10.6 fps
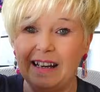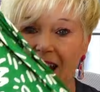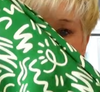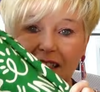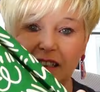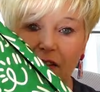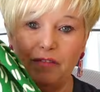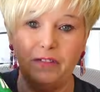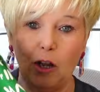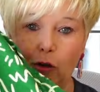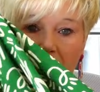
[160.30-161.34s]
Nice and
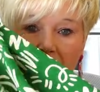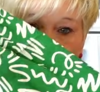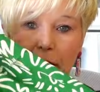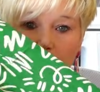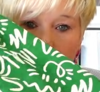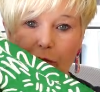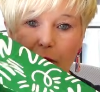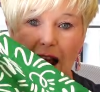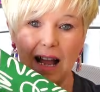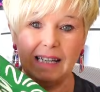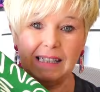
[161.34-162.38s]
floaty and
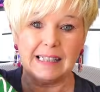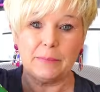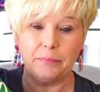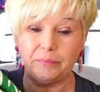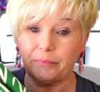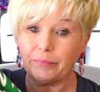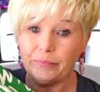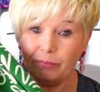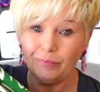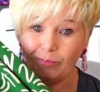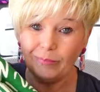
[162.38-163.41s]
bright.
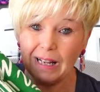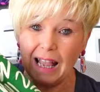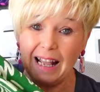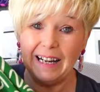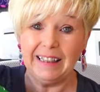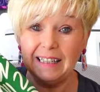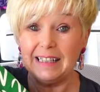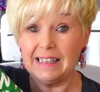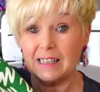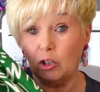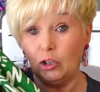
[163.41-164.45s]
And I think
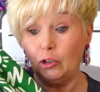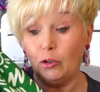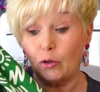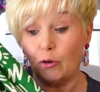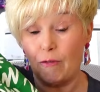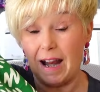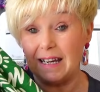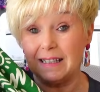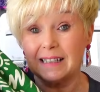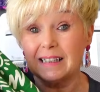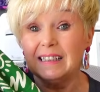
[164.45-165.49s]
it's going to look
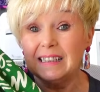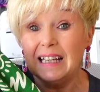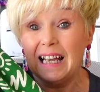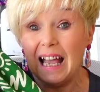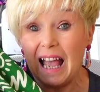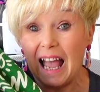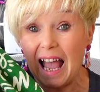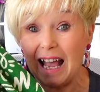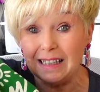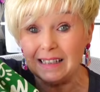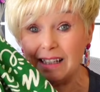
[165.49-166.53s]
great
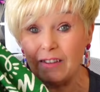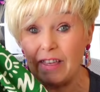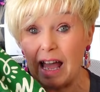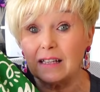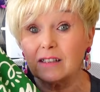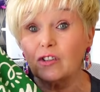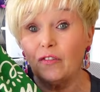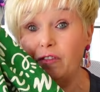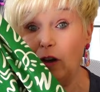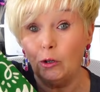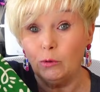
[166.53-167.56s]
as that
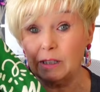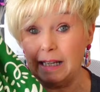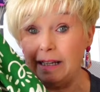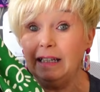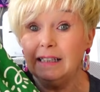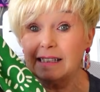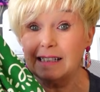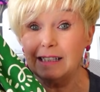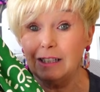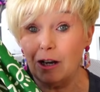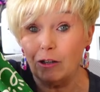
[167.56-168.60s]
floaty
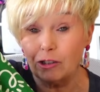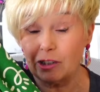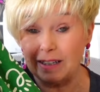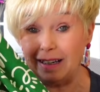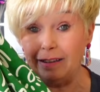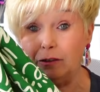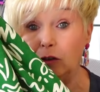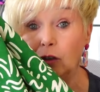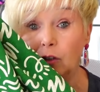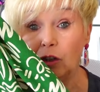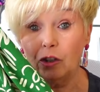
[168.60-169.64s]
knot style
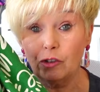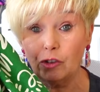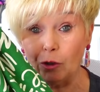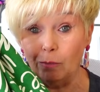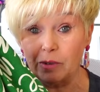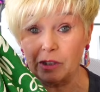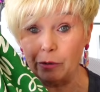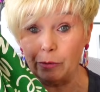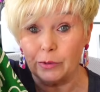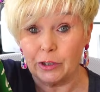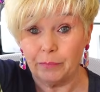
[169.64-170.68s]

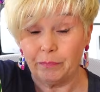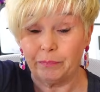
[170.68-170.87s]
jumpsuit.